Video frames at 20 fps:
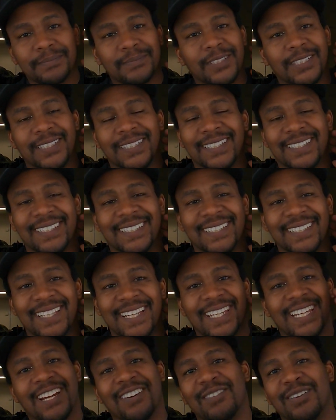But
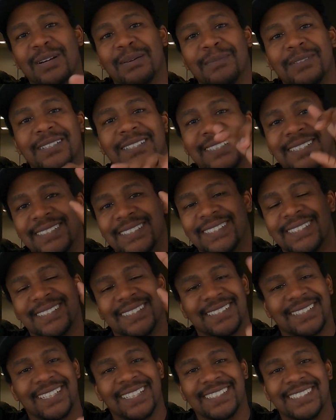thank y'all for coming in.
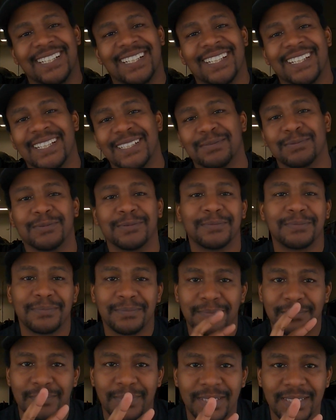Catch y'all next one.
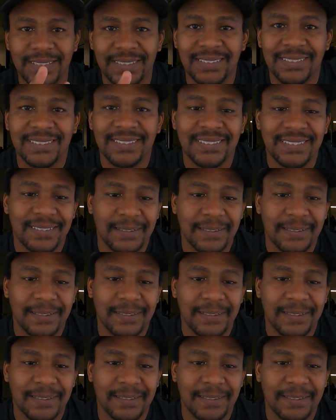Peace.